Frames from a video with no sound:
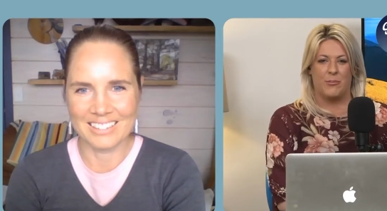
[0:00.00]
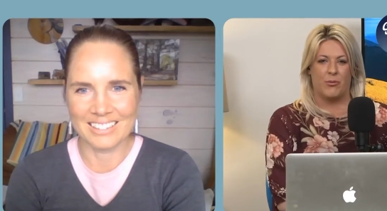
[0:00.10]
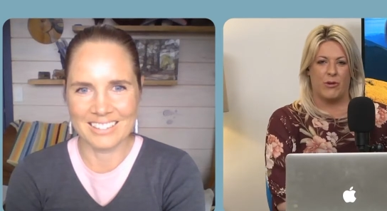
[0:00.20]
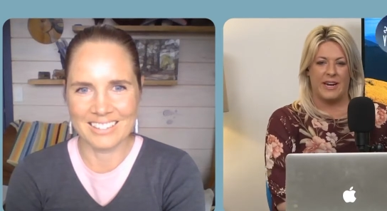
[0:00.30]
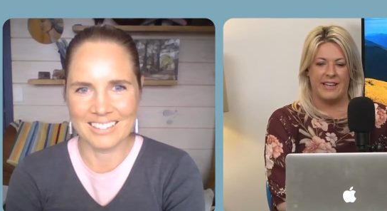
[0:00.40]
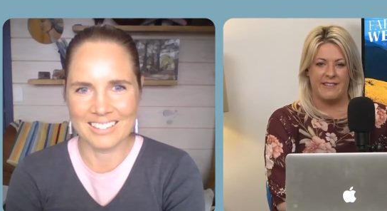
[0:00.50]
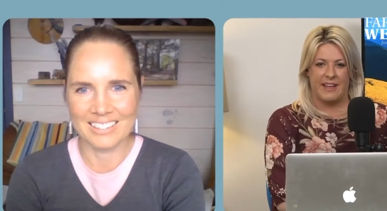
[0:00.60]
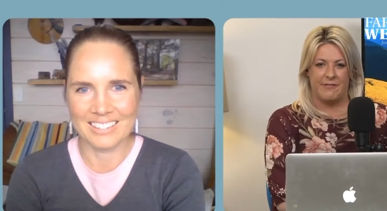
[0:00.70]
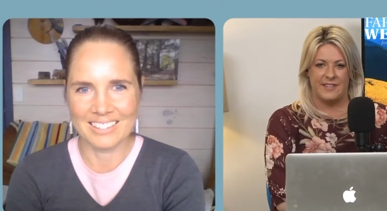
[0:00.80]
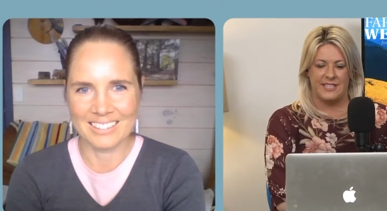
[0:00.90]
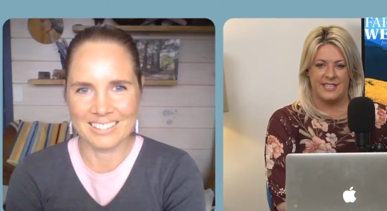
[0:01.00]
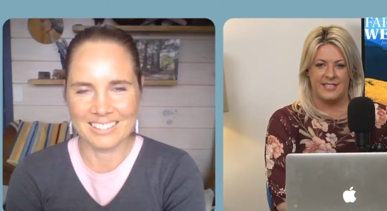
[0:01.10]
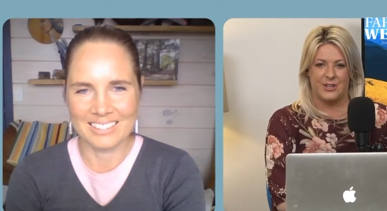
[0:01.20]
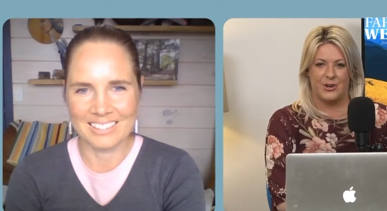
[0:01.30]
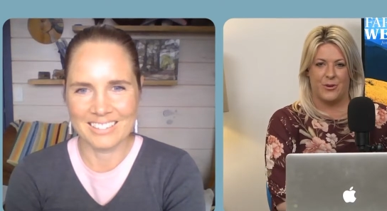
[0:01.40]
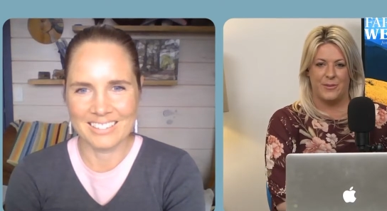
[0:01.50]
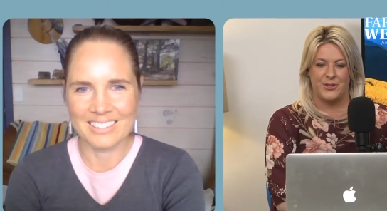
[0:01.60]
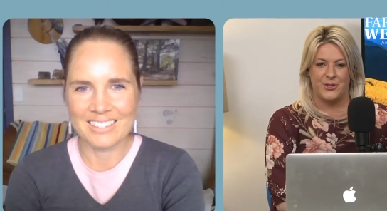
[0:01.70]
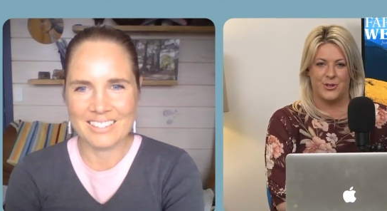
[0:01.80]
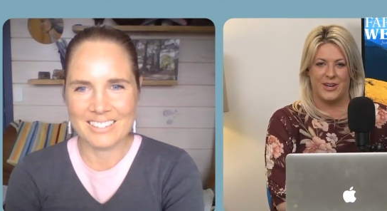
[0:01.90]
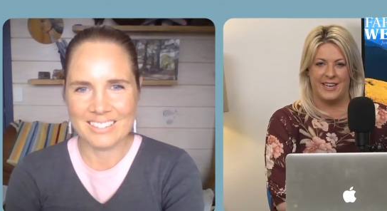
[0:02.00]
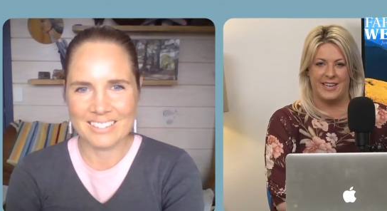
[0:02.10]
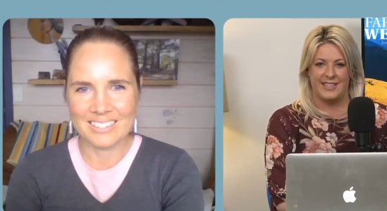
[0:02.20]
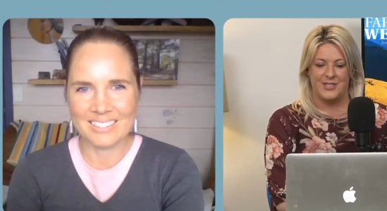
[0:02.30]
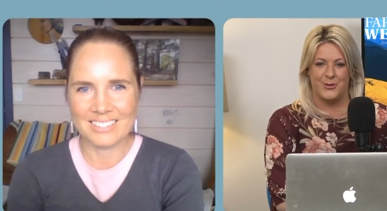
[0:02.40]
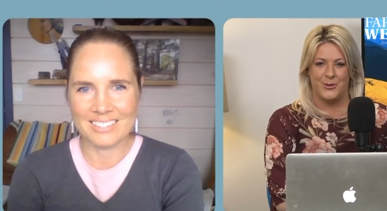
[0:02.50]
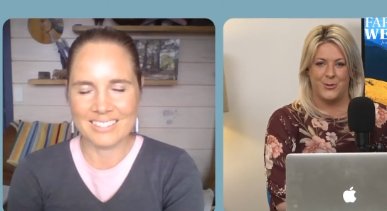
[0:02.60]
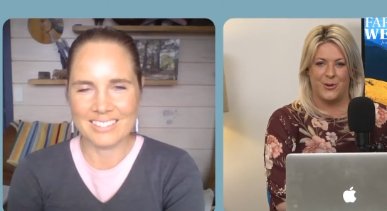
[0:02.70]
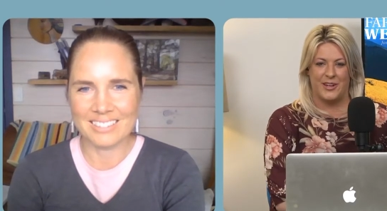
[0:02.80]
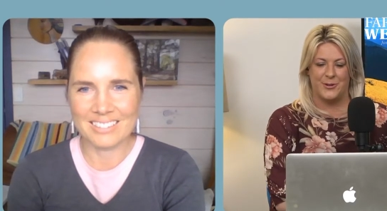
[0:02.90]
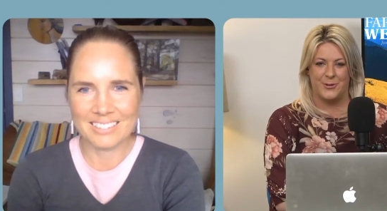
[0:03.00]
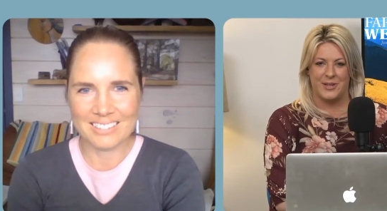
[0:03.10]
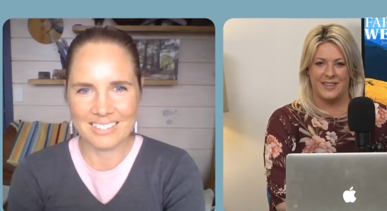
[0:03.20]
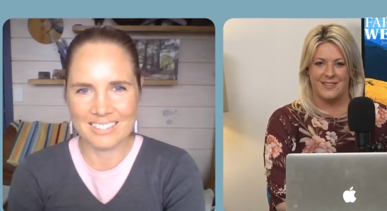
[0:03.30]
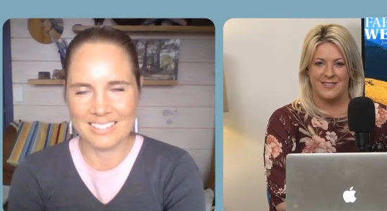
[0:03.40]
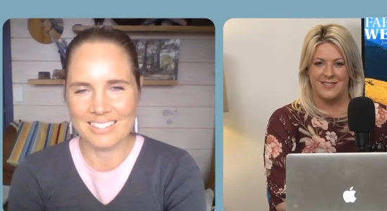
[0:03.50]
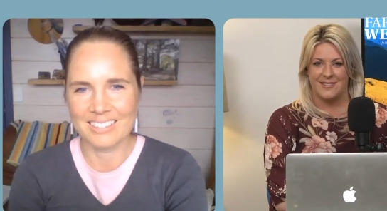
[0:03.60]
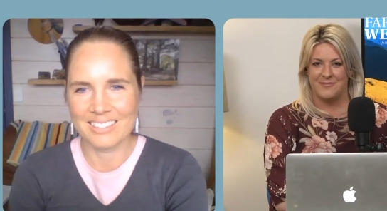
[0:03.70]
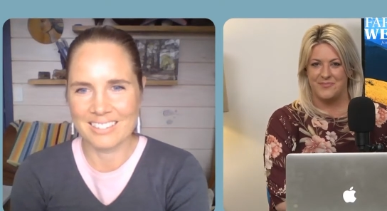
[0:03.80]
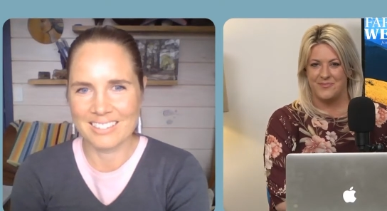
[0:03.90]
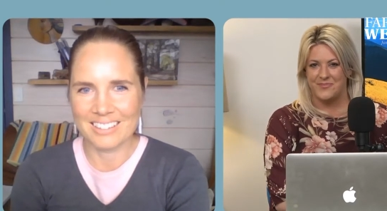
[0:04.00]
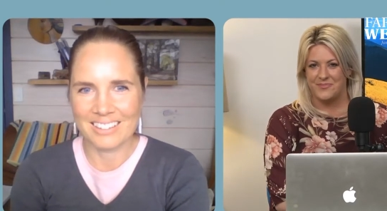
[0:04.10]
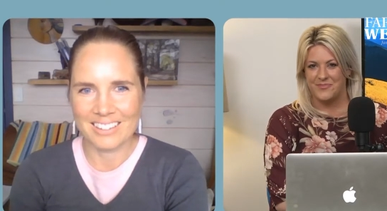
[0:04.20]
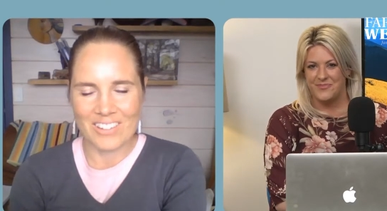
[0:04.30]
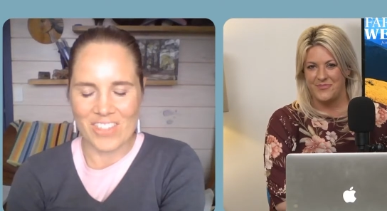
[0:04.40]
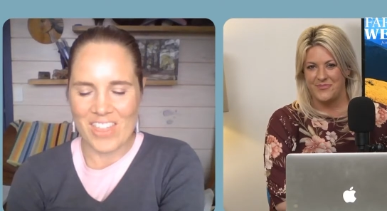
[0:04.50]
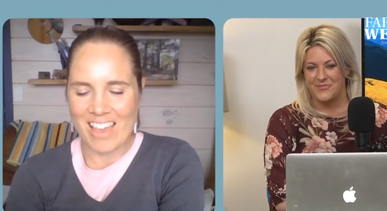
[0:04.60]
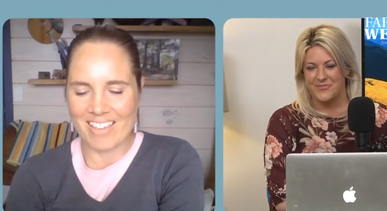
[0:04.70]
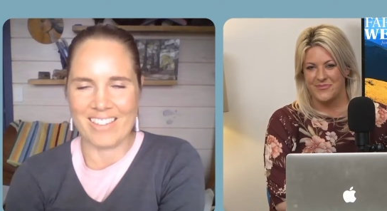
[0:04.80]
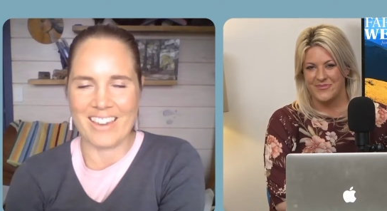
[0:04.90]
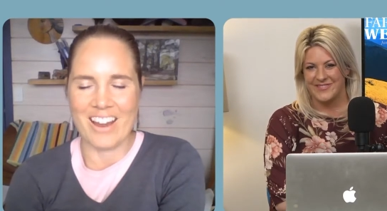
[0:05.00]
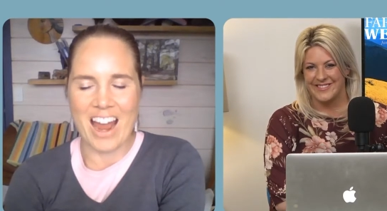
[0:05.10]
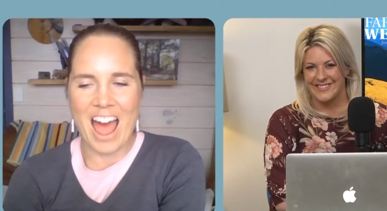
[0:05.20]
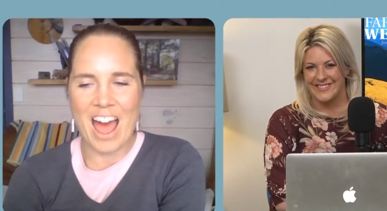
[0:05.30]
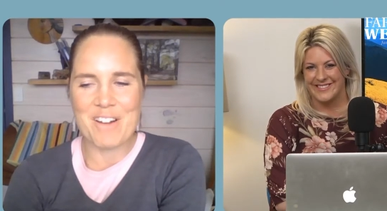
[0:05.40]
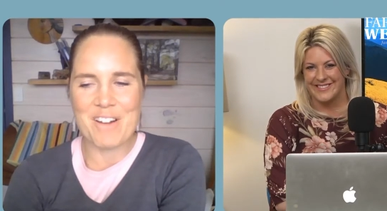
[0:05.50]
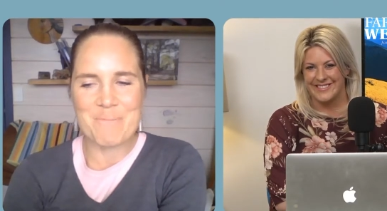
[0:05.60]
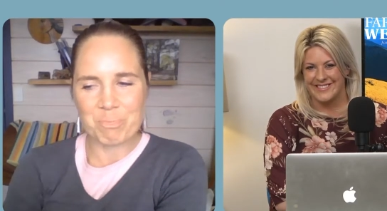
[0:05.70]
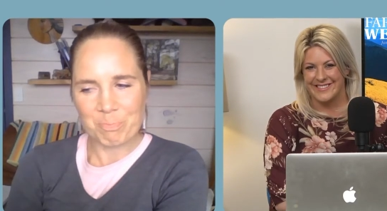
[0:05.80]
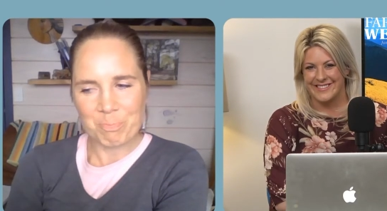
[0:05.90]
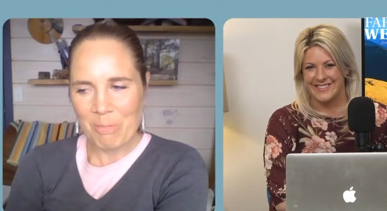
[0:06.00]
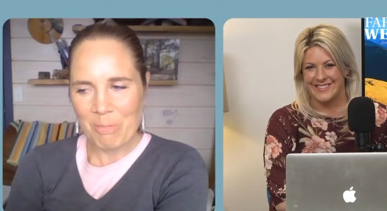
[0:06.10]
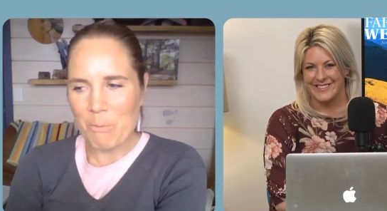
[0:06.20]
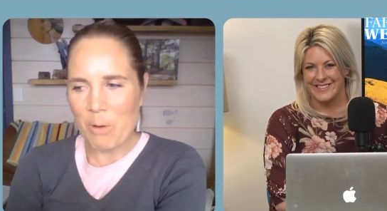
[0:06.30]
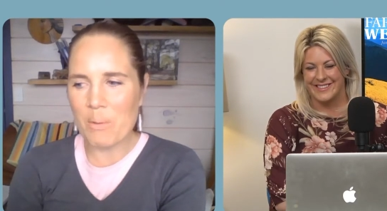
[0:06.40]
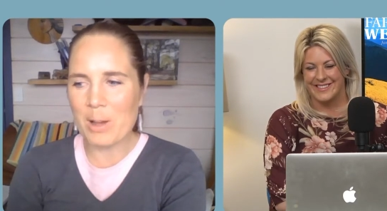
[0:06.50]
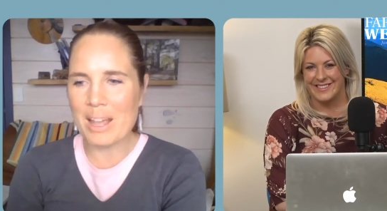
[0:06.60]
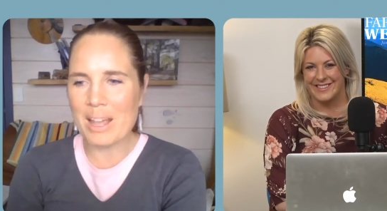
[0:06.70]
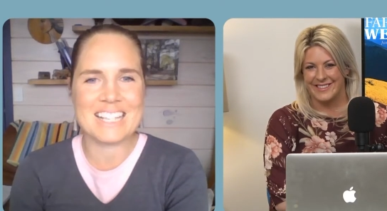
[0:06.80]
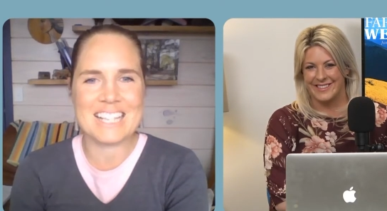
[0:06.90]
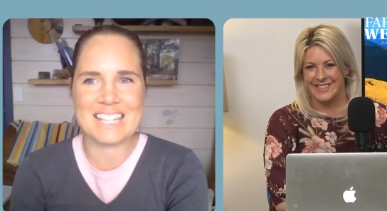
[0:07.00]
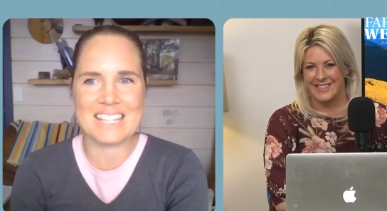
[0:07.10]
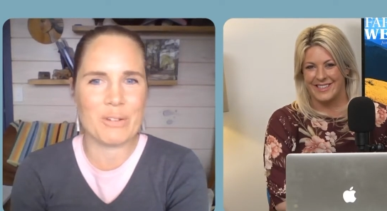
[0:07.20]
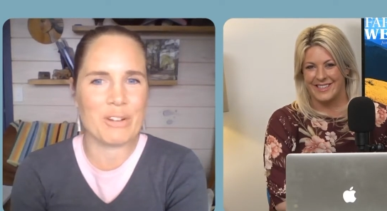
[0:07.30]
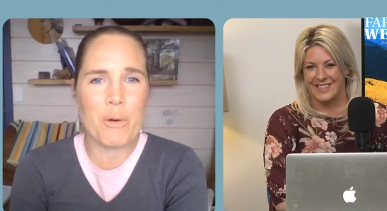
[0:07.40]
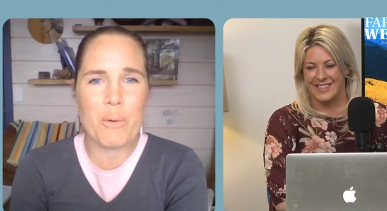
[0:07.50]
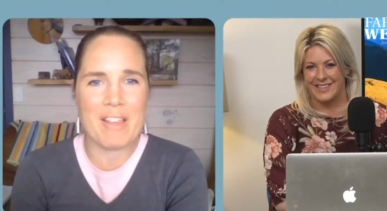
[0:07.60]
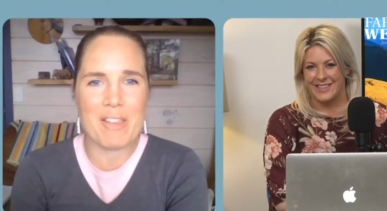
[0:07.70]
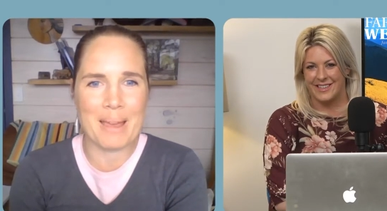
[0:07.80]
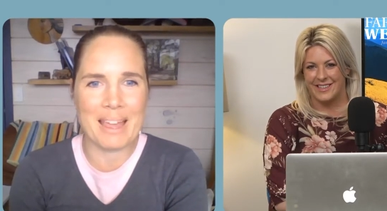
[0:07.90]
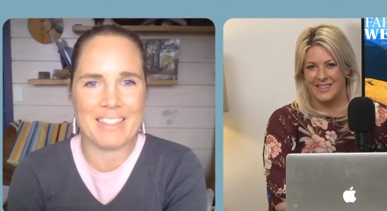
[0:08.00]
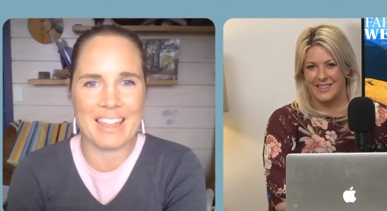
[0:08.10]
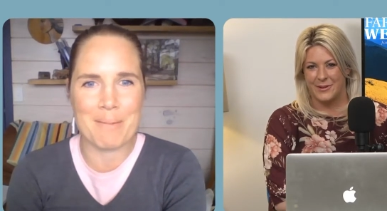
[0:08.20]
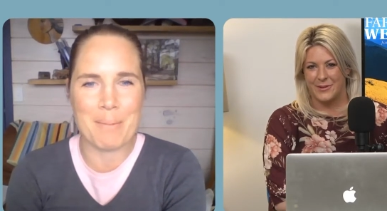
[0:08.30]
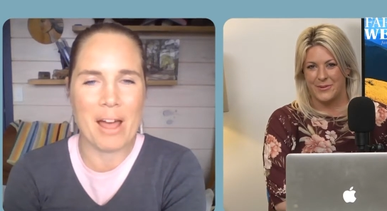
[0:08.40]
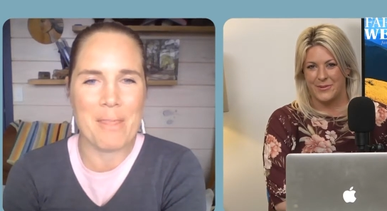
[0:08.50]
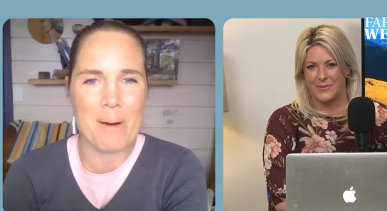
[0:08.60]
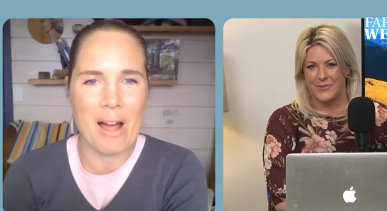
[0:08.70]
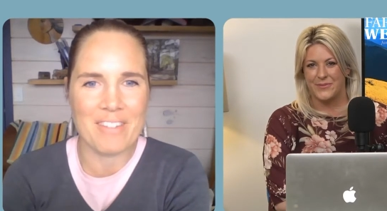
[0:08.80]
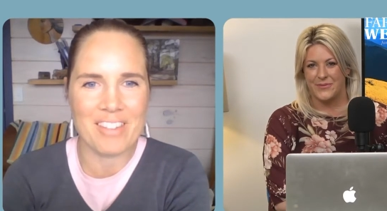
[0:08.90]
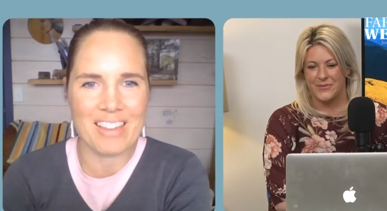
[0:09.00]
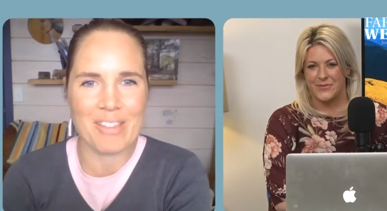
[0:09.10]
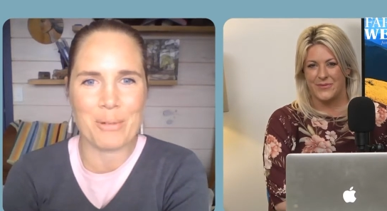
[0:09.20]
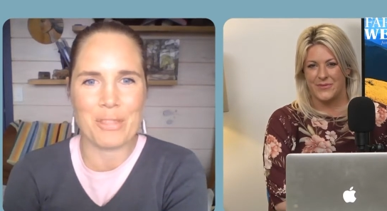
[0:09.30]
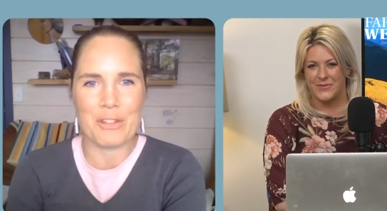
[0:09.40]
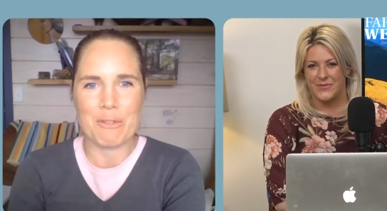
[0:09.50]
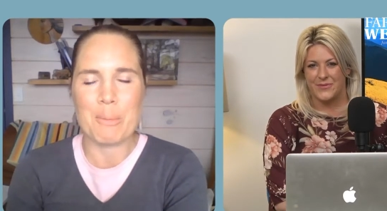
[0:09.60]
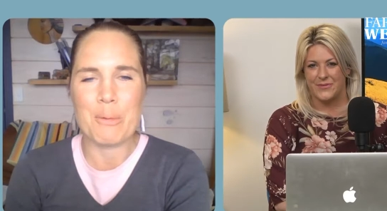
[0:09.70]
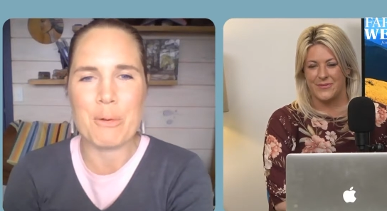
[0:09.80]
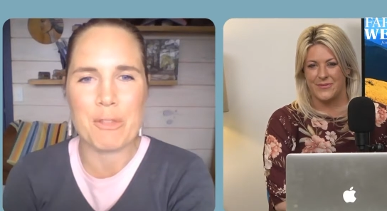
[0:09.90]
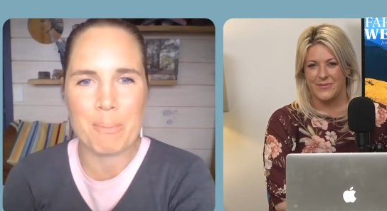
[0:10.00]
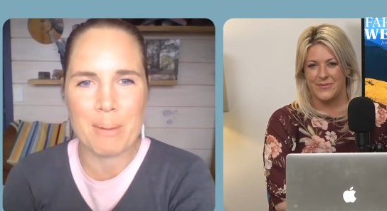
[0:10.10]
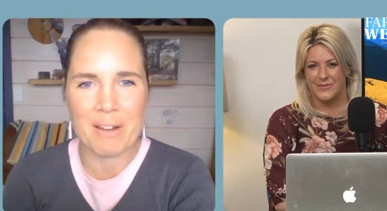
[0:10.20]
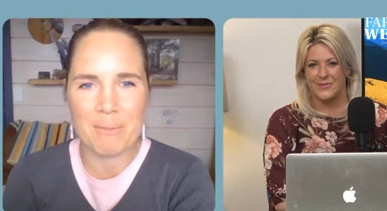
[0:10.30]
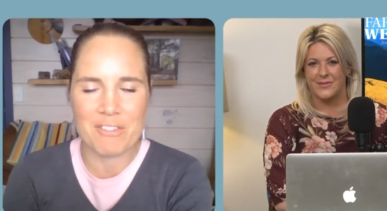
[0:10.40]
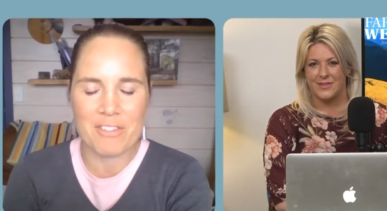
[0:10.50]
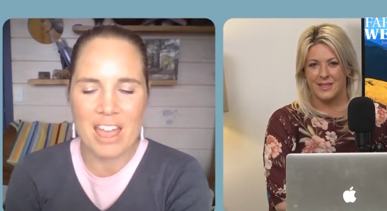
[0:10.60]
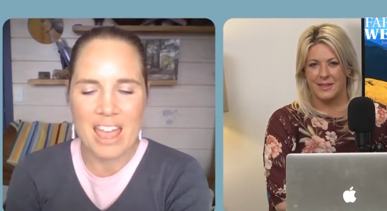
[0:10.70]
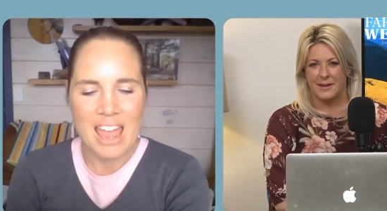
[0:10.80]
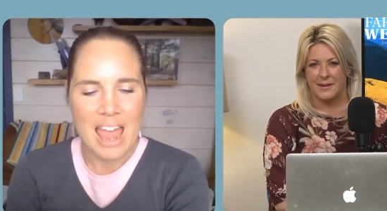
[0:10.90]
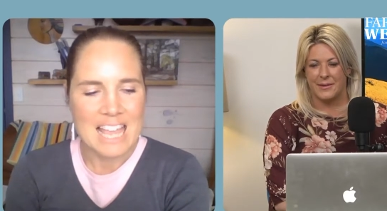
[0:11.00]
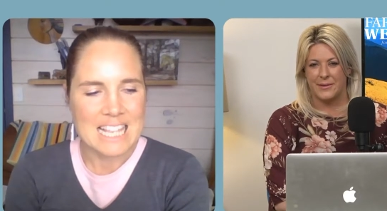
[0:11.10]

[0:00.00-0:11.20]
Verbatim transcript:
Speaker 1: bringing that fantastic commentary uh, to the wider audience? Oh, thanks, Sarah.
Speaker 2: Um, well, we we've always been there behind the scenes with the reports, but we've